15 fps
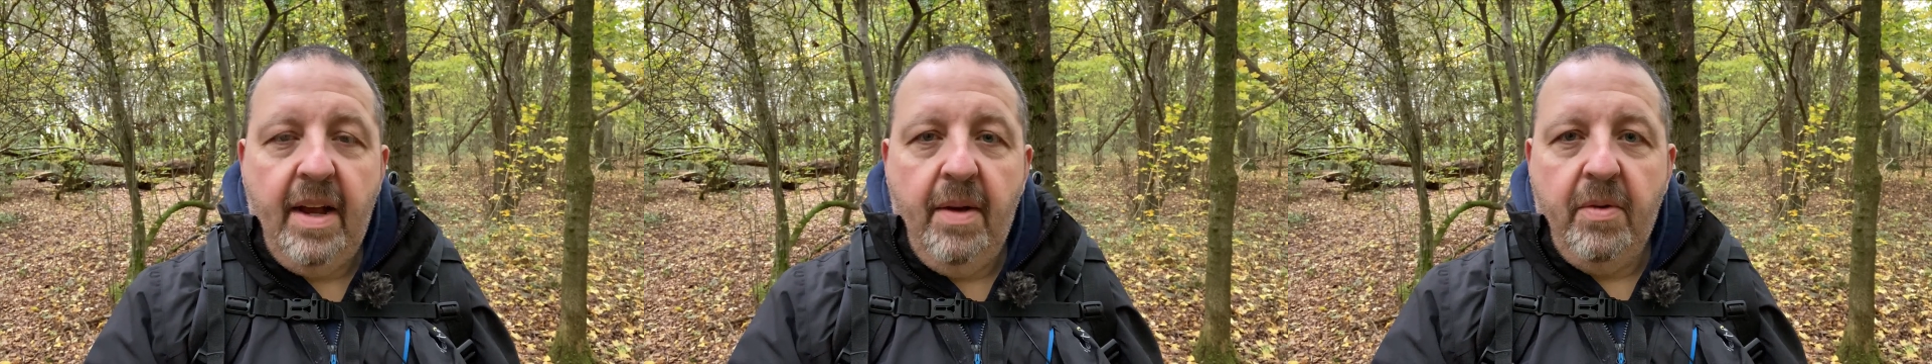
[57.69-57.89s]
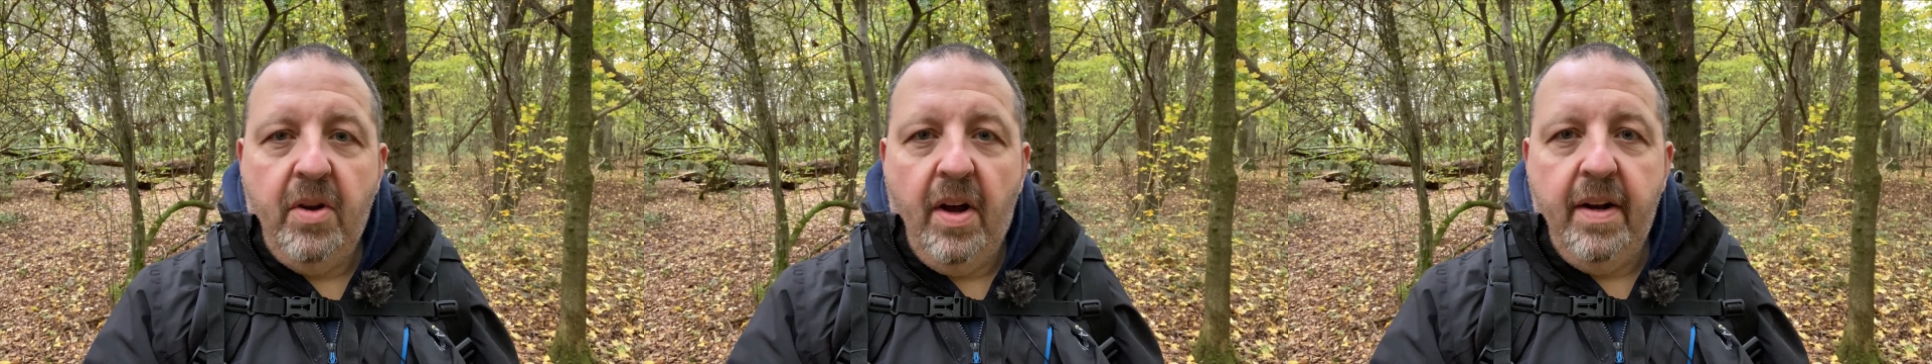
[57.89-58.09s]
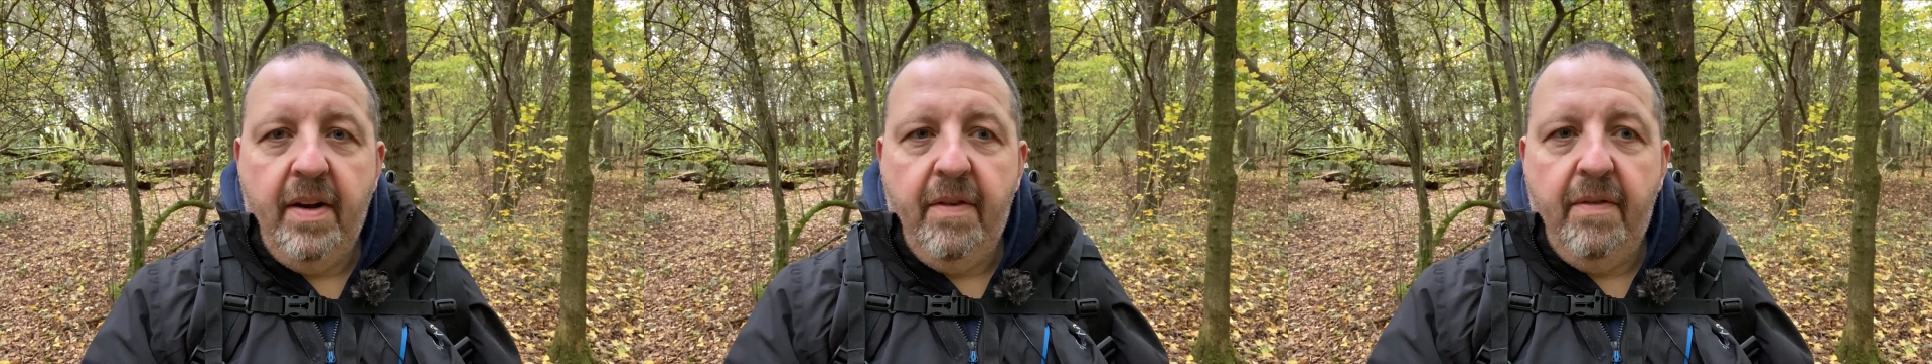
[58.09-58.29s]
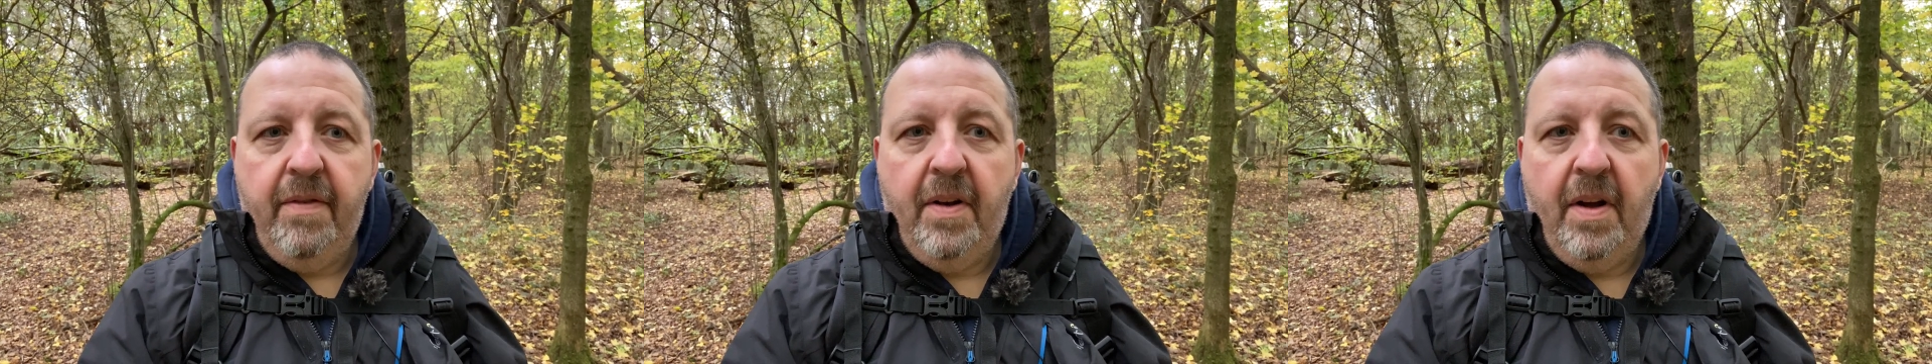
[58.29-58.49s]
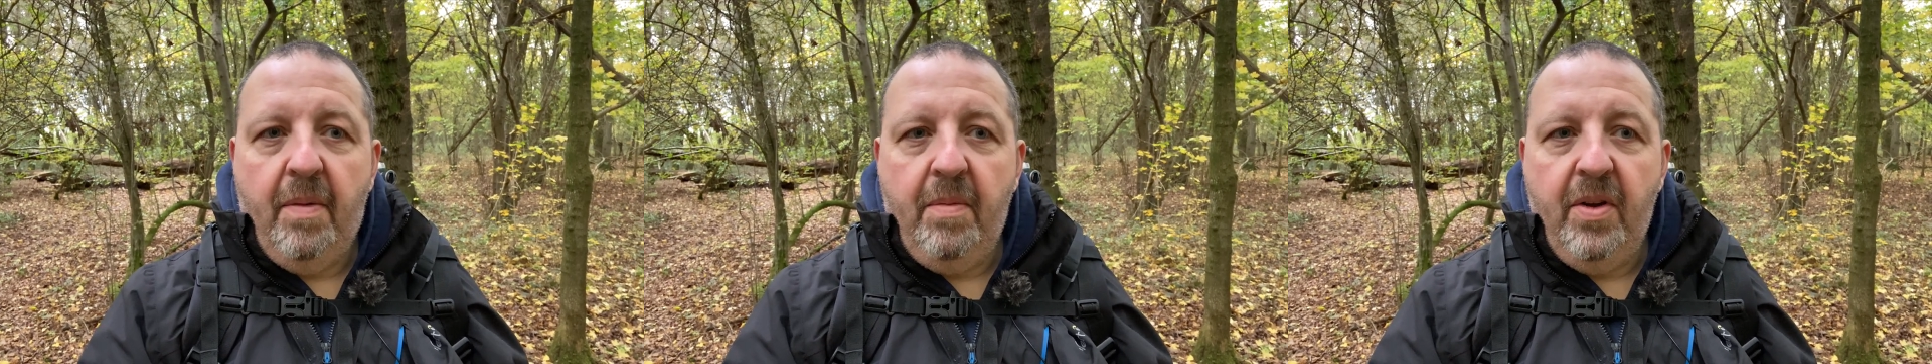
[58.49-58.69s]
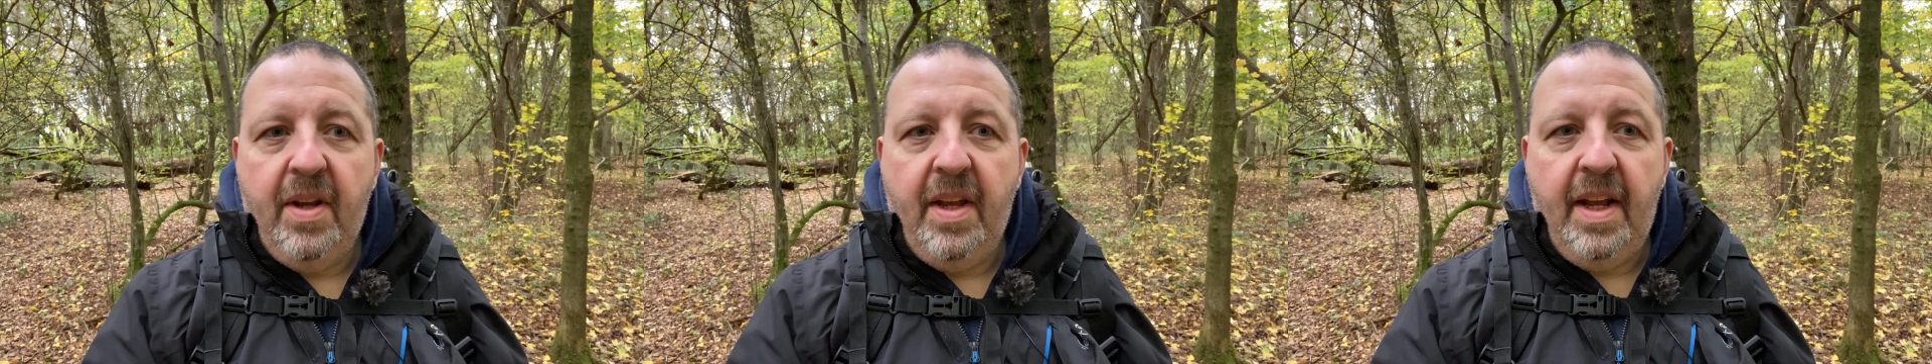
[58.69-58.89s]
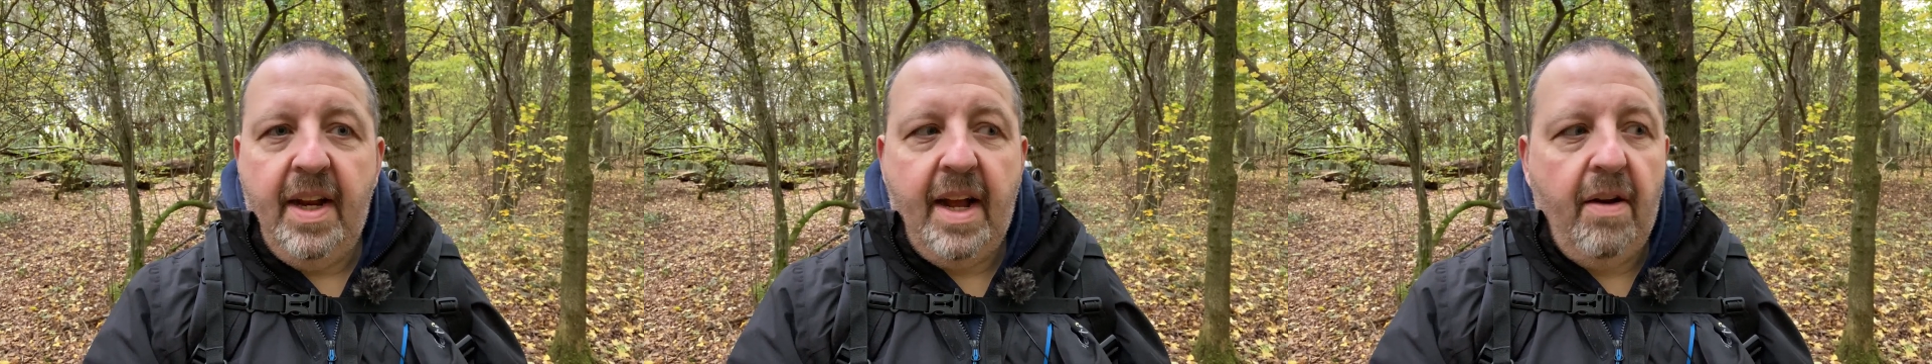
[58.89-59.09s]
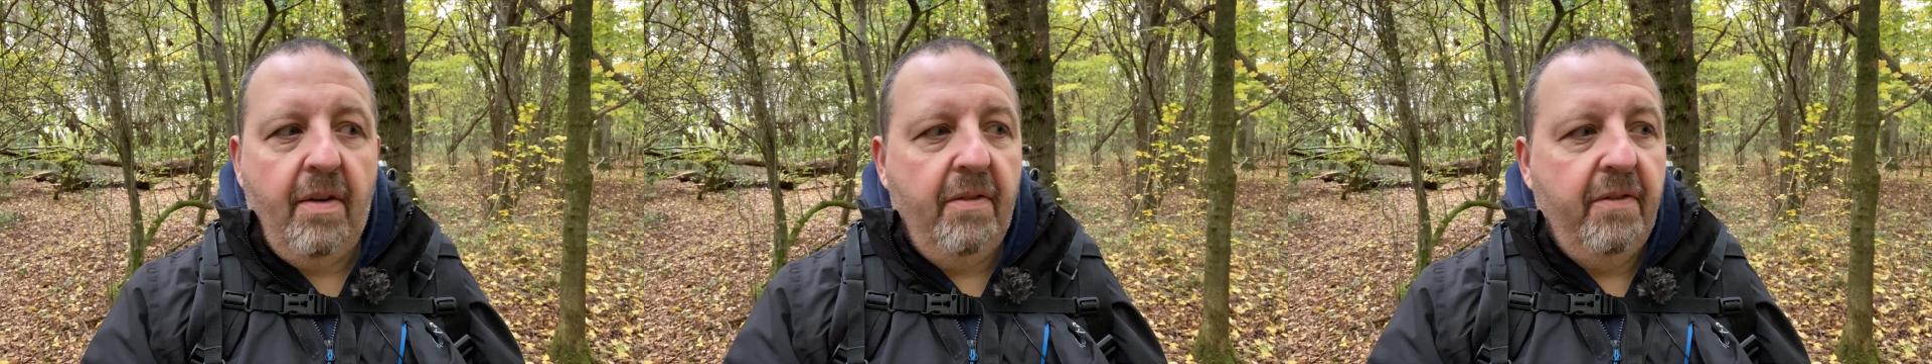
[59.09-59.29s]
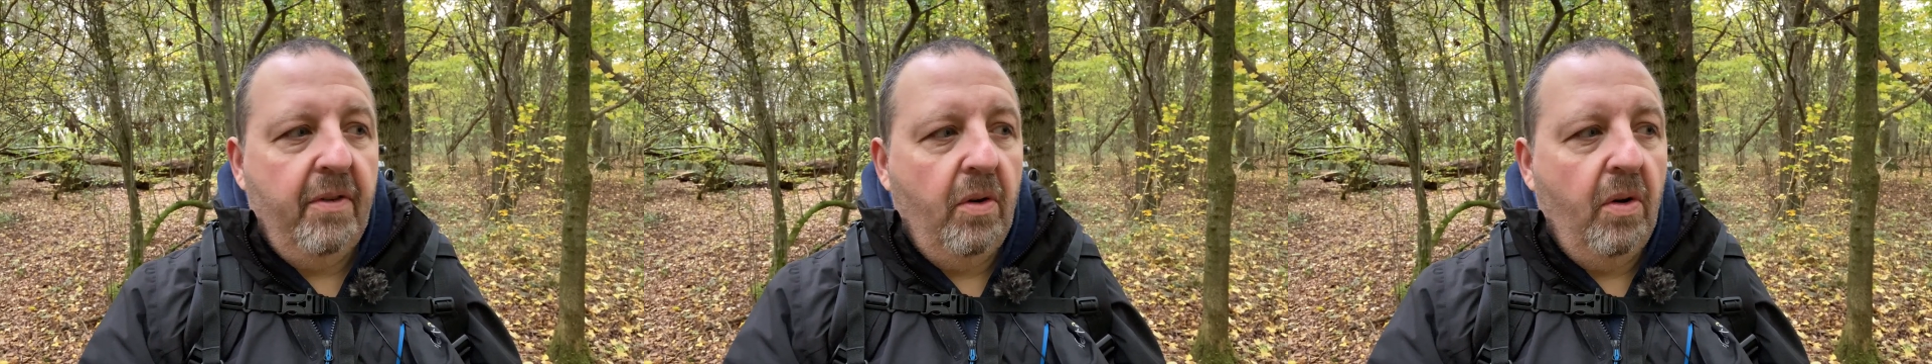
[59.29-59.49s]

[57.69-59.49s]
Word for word: I'm kind of, I'm looking out for,